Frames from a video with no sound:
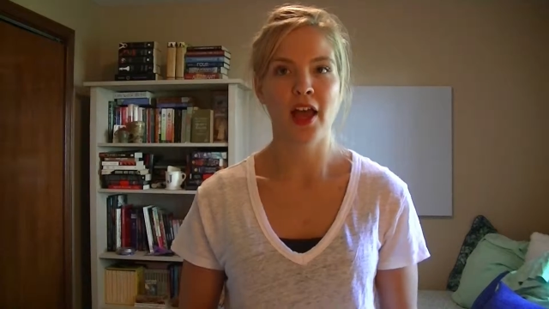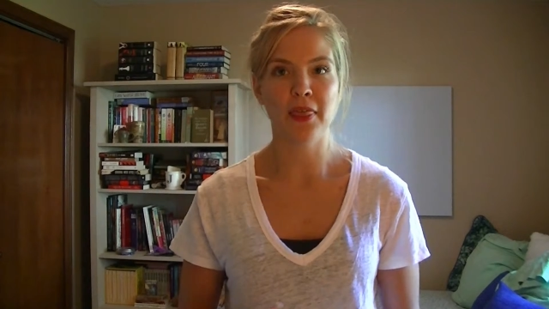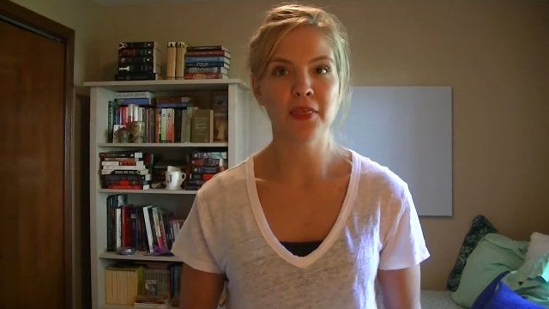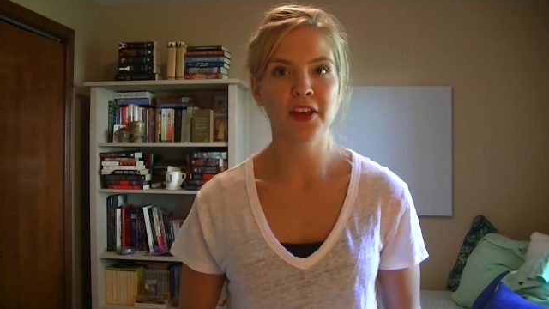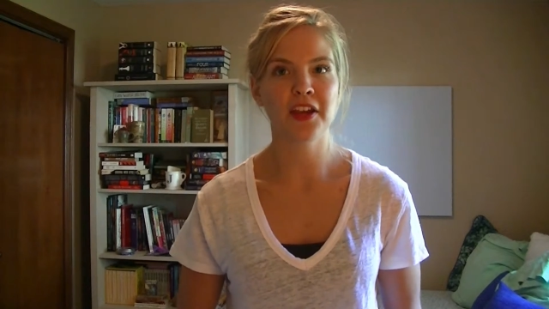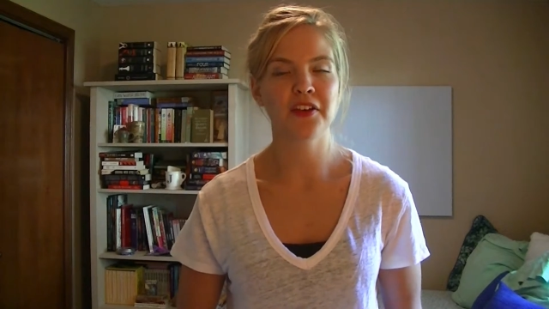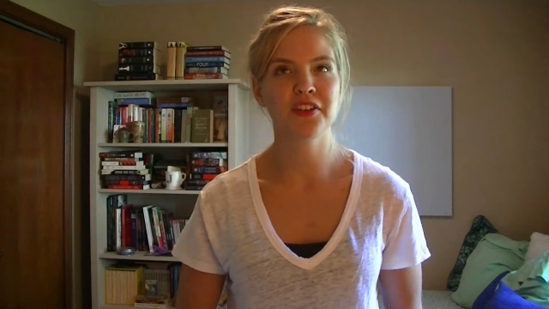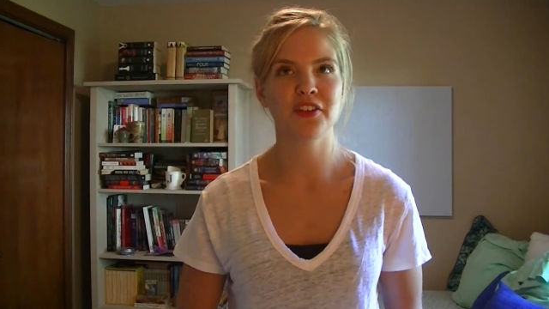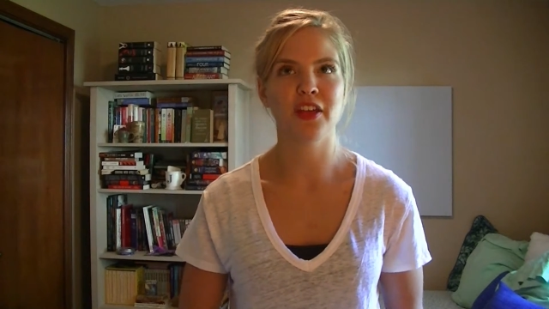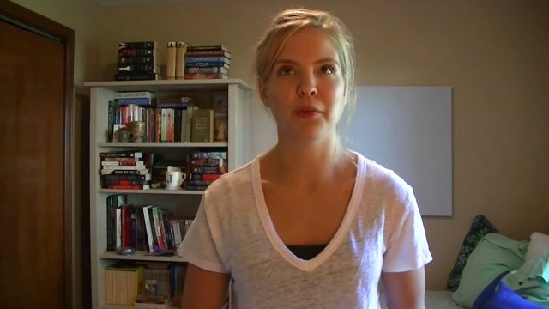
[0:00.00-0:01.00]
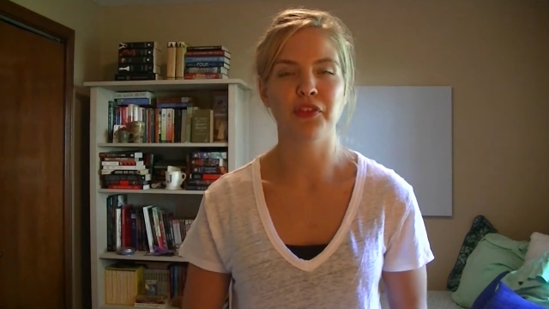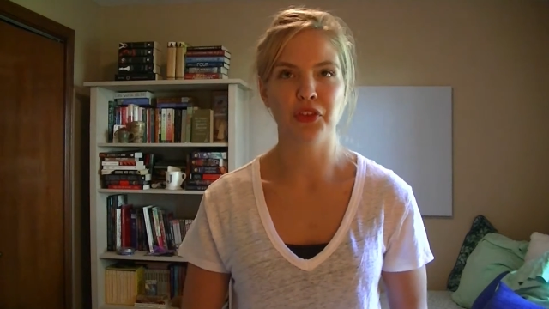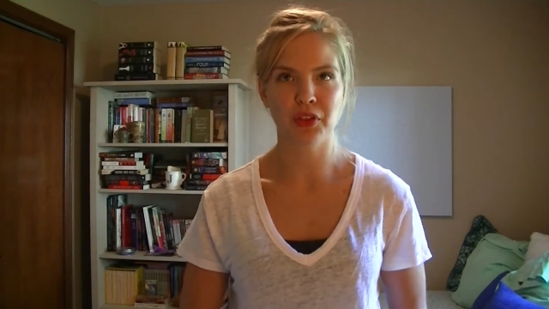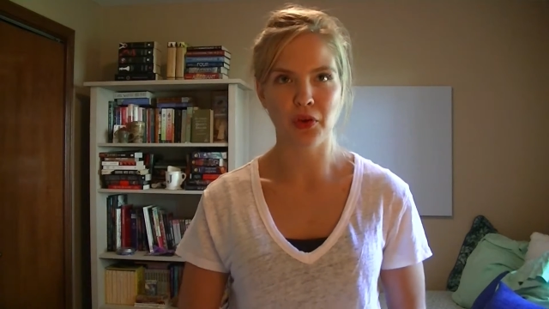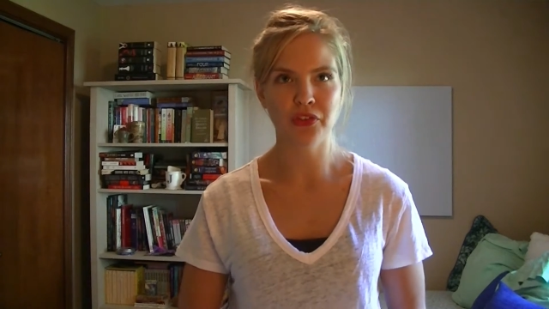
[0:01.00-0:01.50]
I think the character that was the
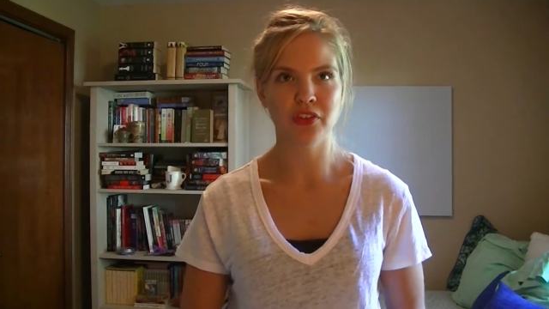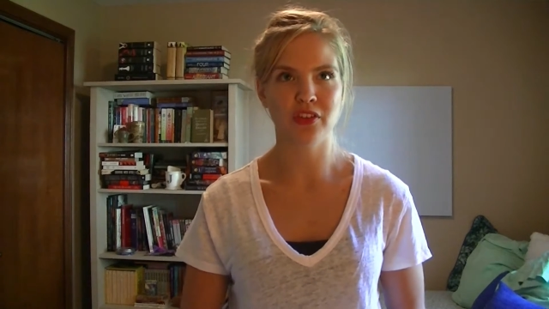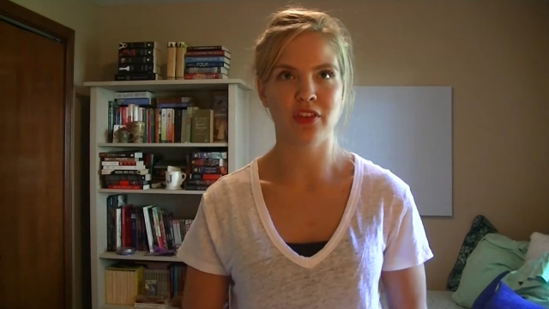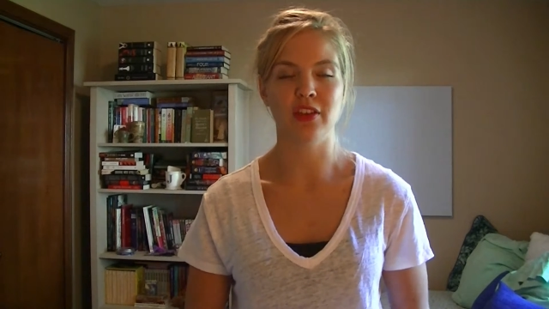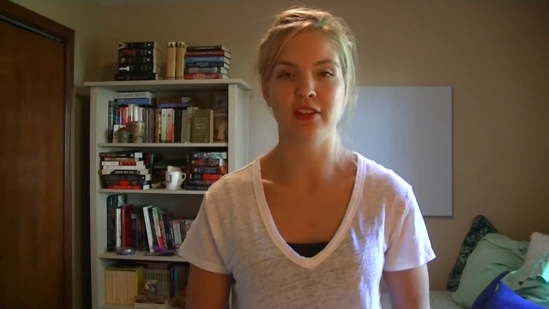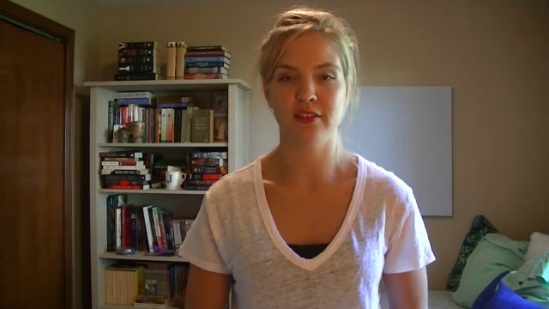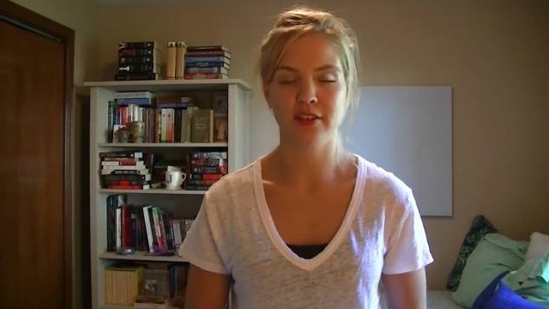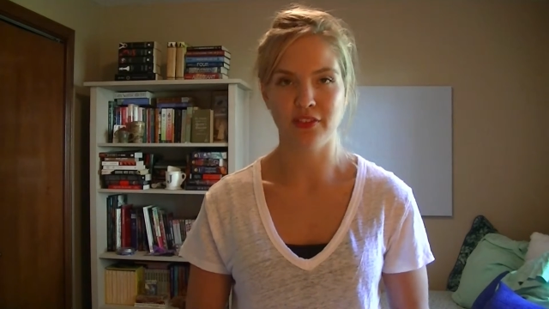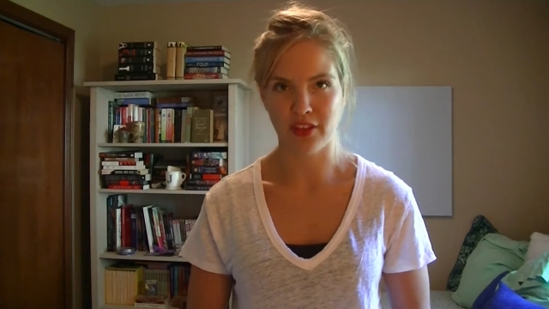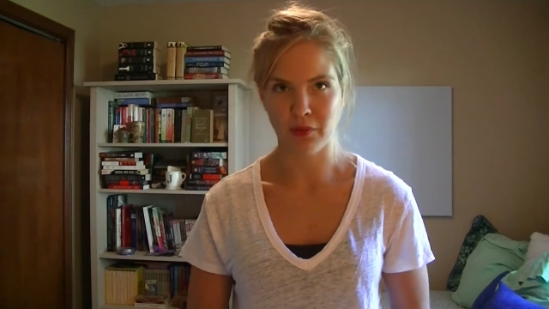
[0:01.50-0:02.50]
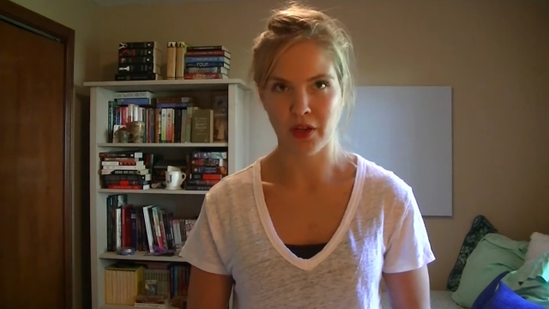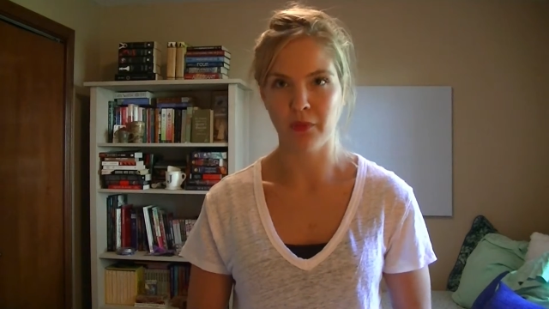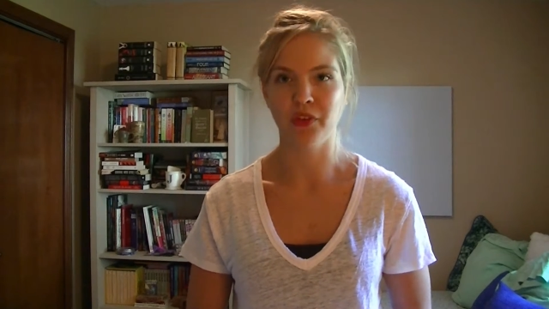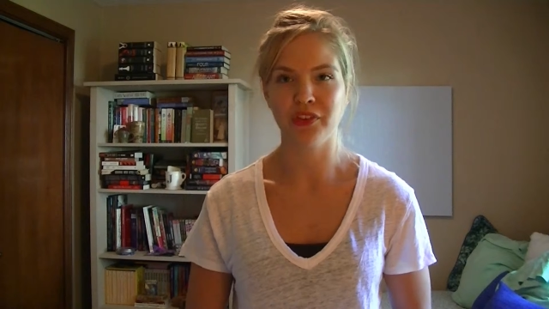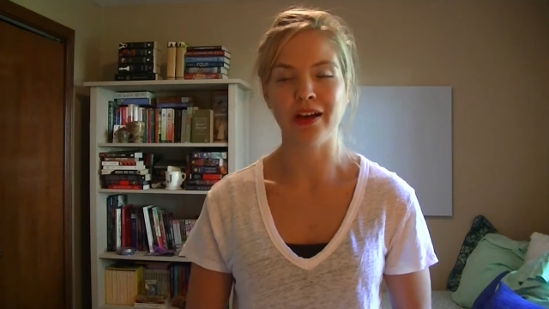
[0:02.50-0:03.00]
closest to the Disney one
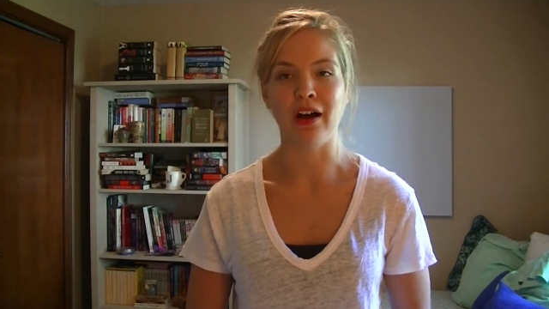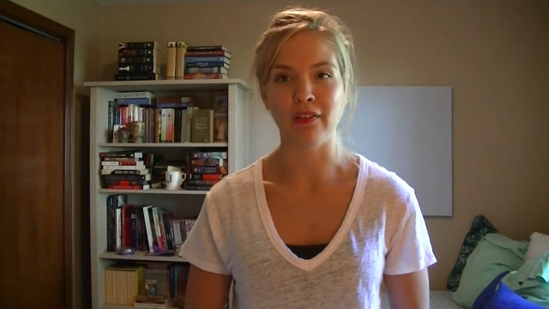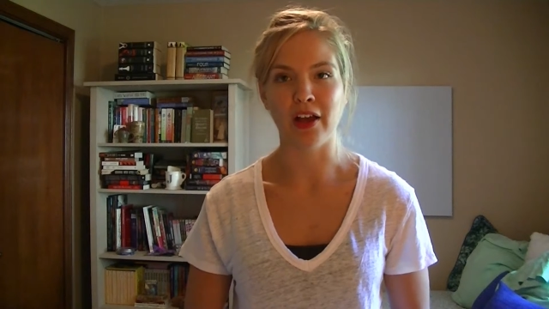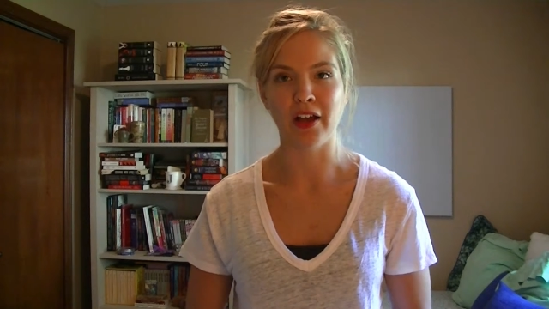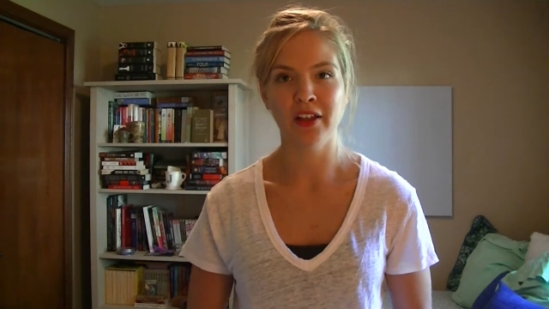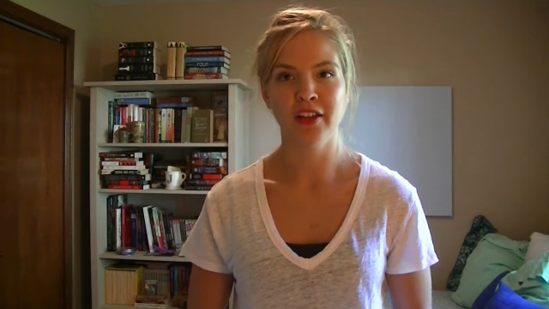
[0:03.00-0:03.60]
was Kala.